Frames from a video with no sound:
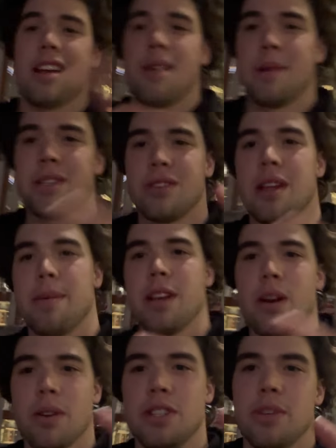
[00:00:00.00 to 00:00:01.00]
comment or let me
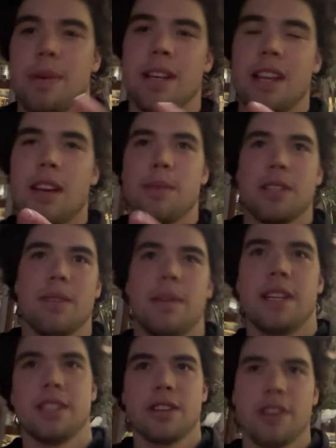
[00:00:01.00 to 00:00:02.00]
know or shoot me a DM or something
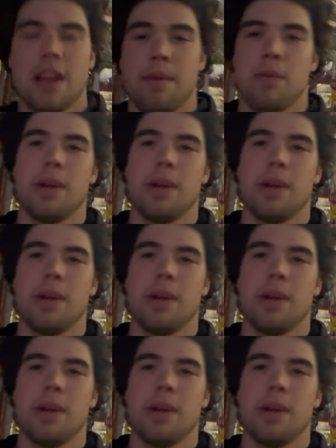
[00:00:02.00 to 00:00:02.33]
on Instagram,